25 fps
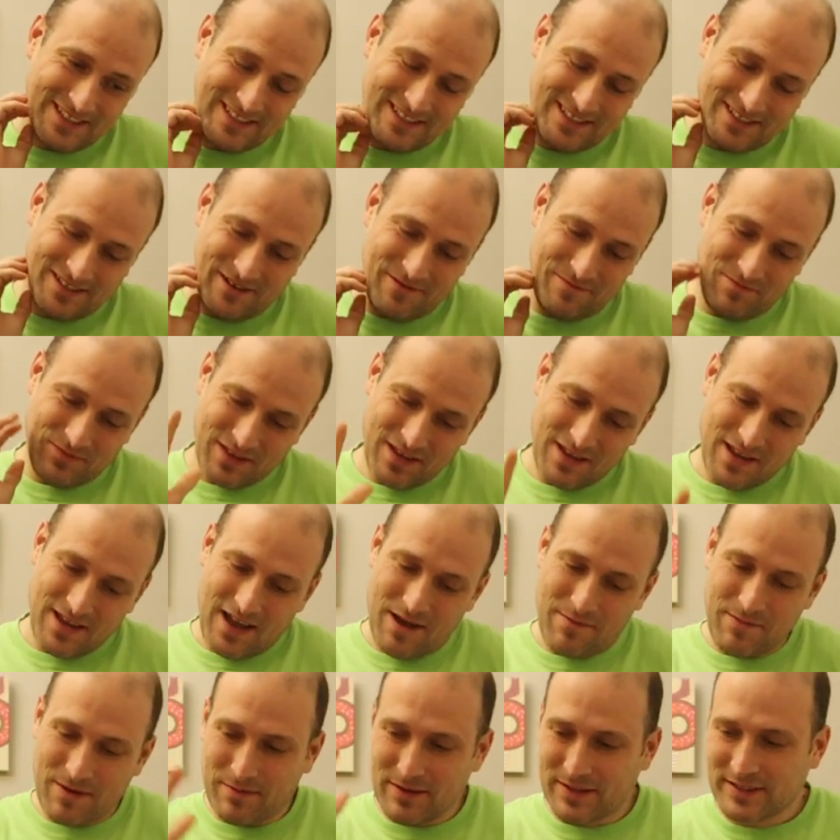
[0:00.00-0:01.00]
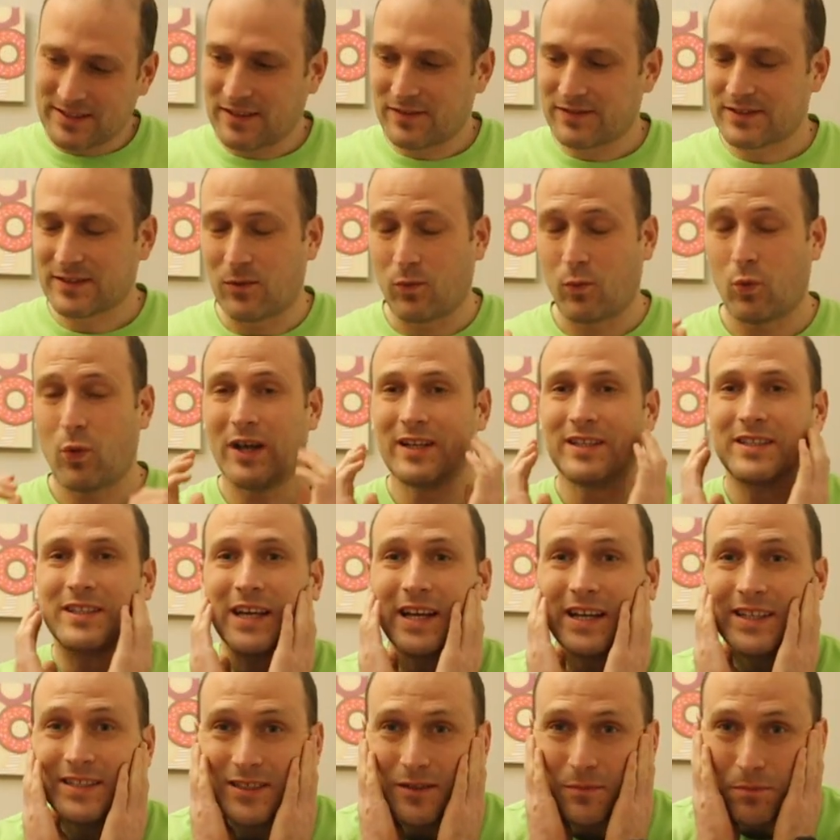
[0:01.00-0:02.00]
So I made myself some White
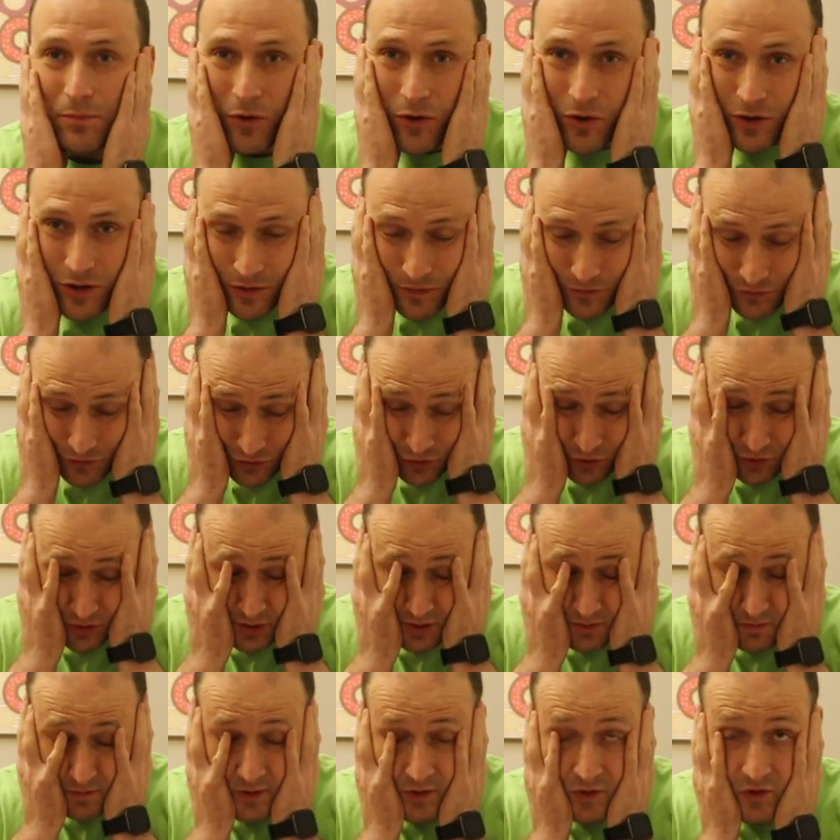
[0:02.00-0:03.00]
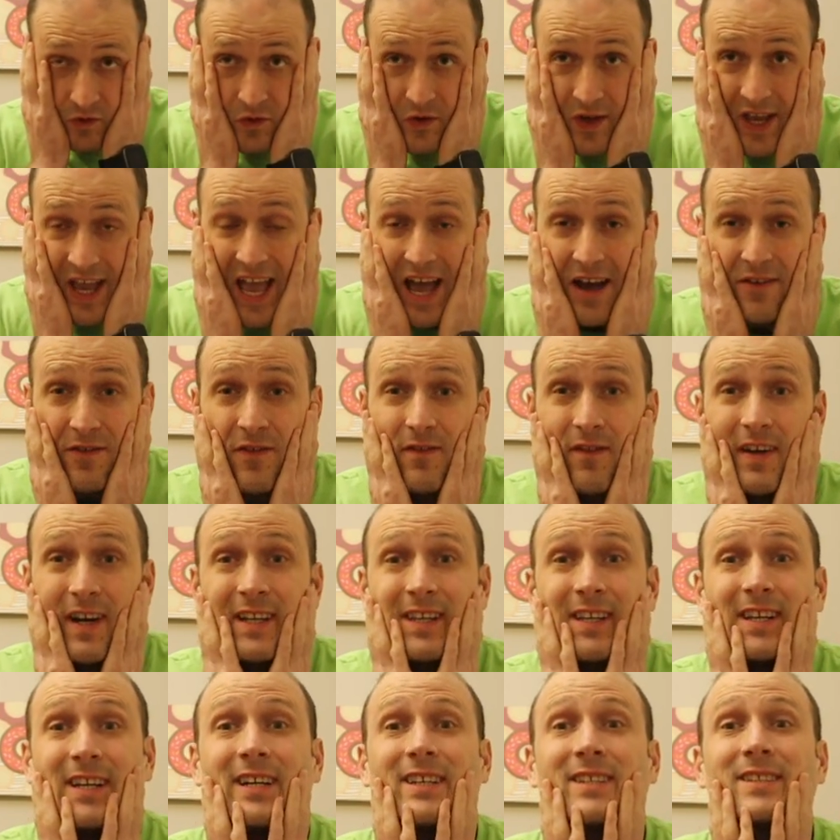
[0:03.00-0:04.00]
Castle burger frozen because we have a
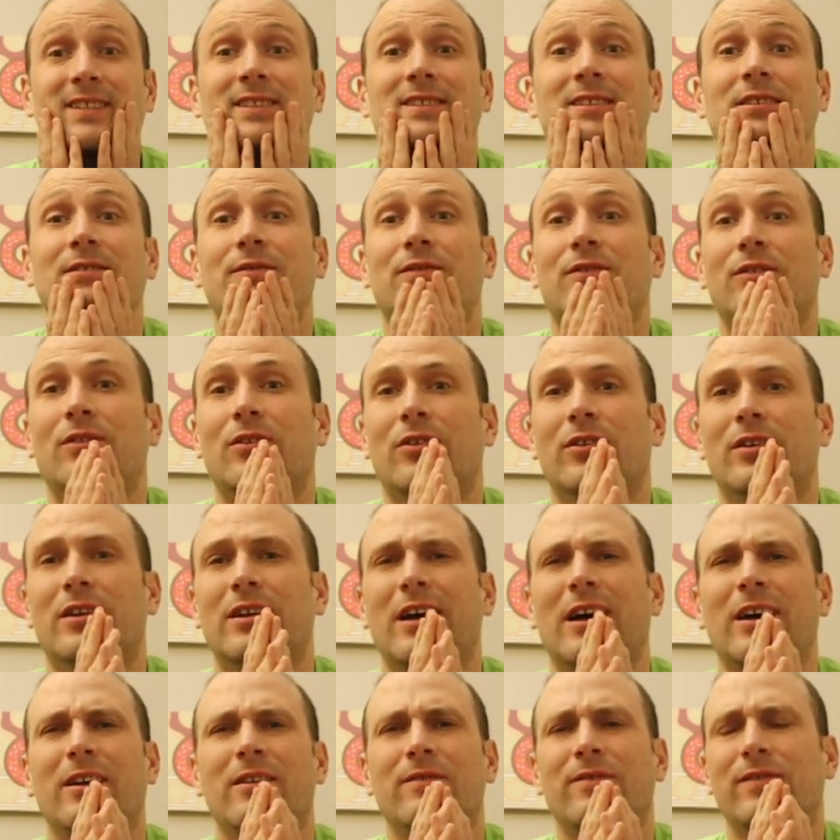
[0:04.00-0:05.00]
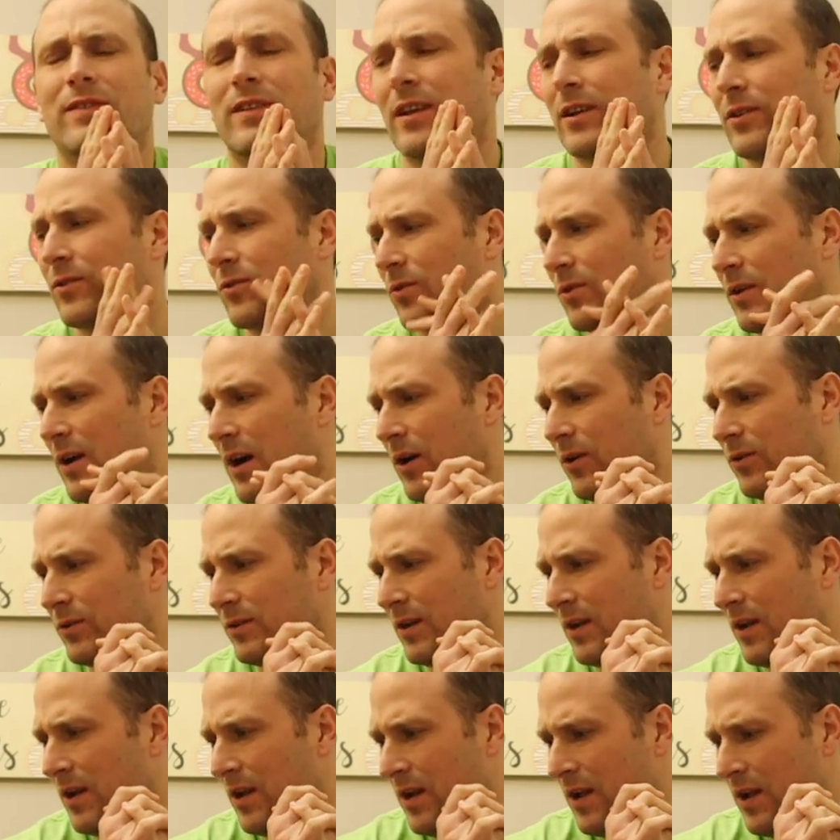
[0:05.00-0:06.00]
White Castle here in Florida. I didn't feel like going
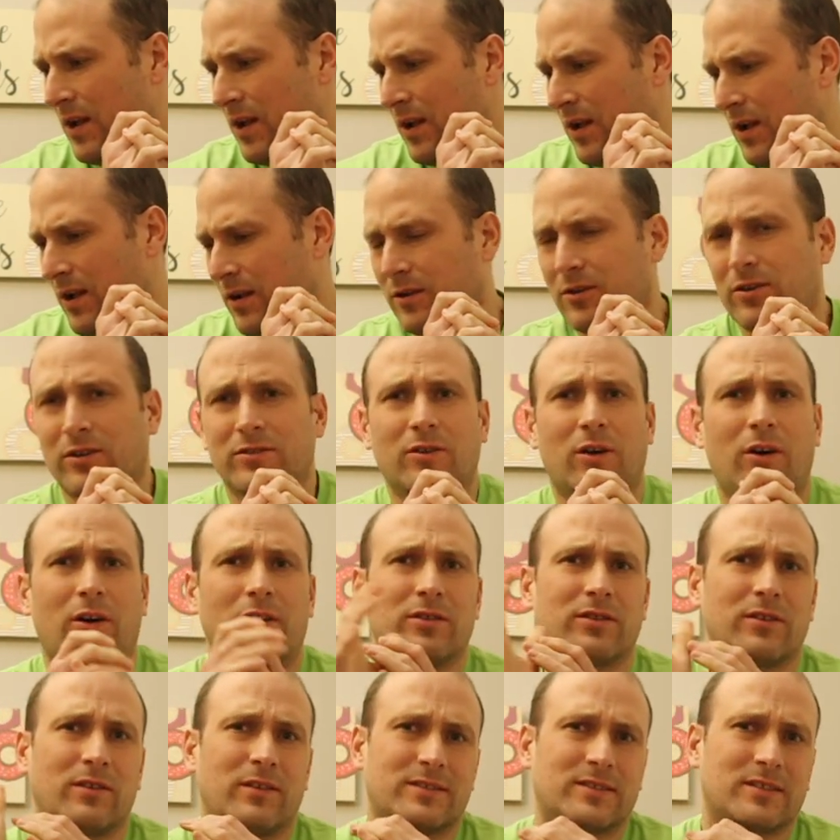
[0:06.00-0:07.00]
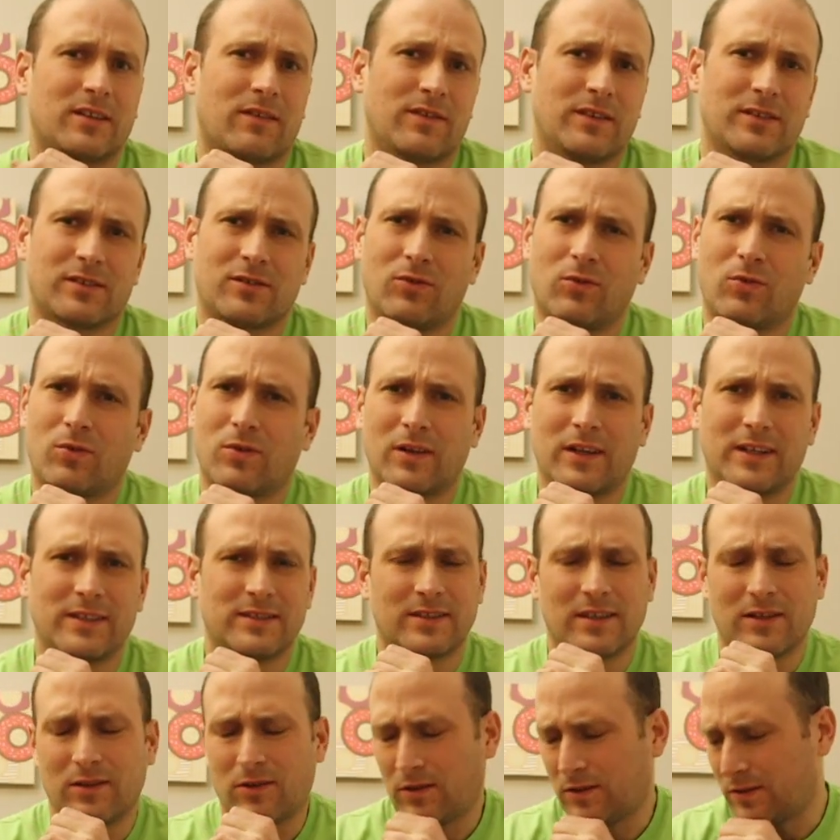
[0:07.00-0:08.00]
out. Got all the stuff that's local, I
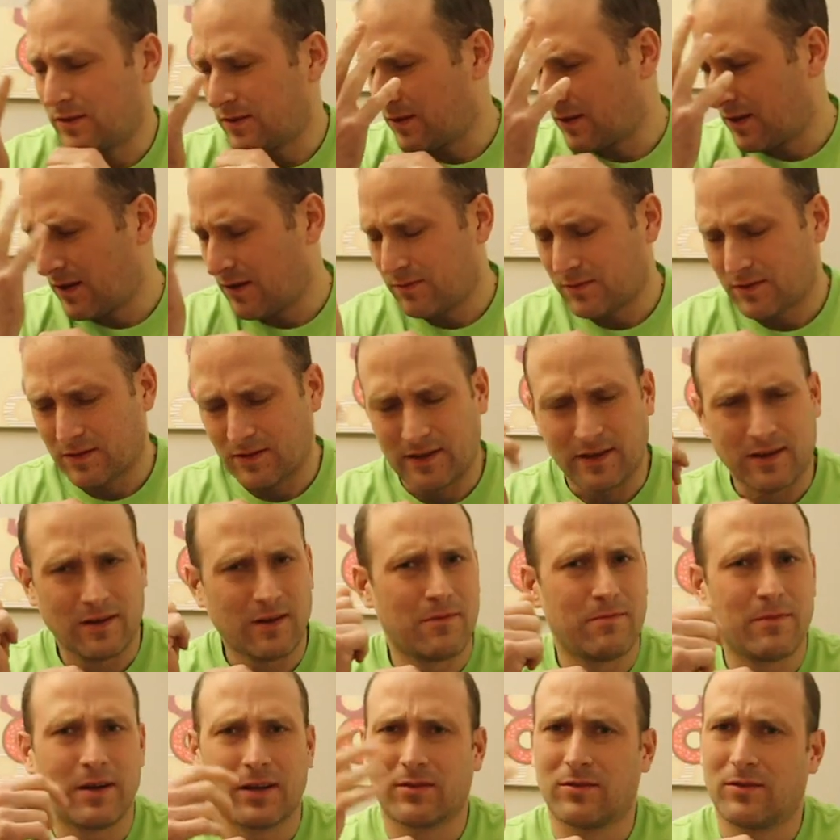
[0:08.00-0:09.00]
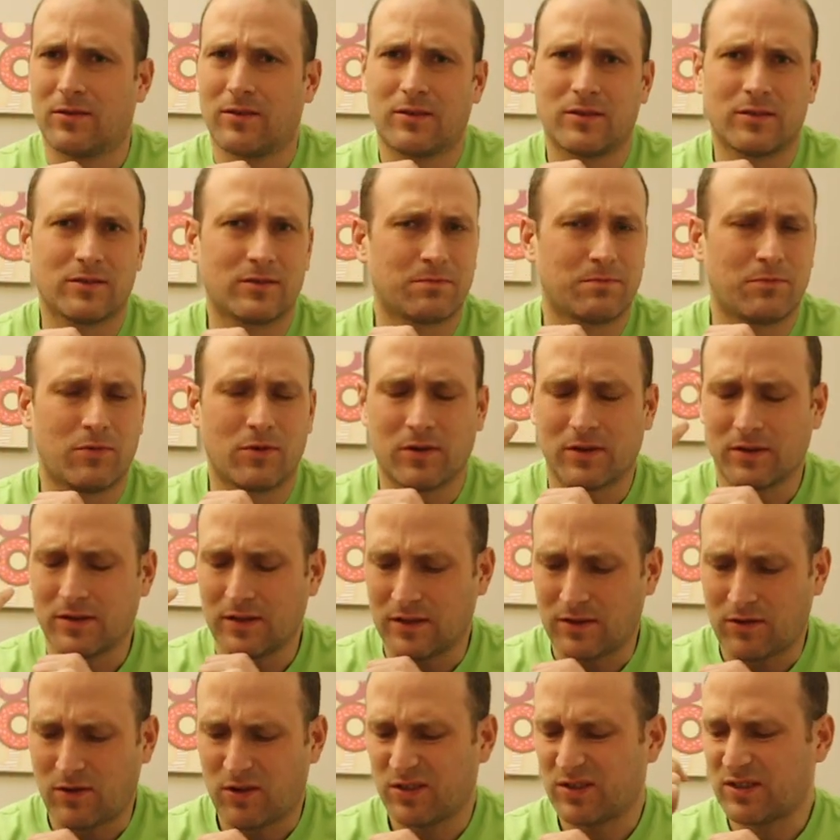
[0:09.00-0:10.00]
say all the time, like McDonald's, Burger
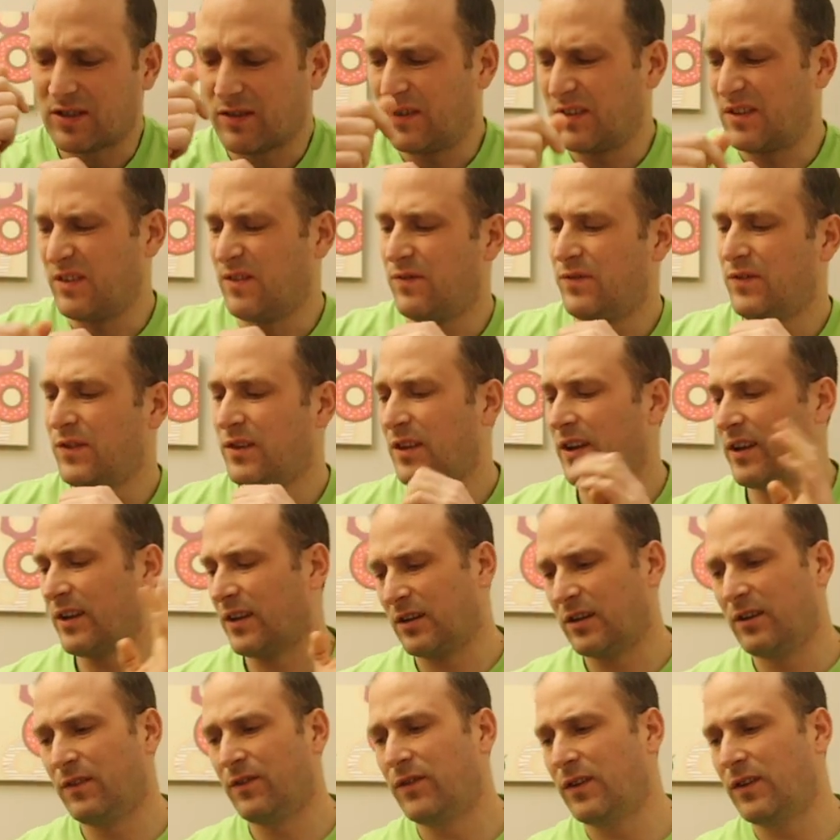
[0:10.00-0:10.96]
King, all the stuff I didn't feel like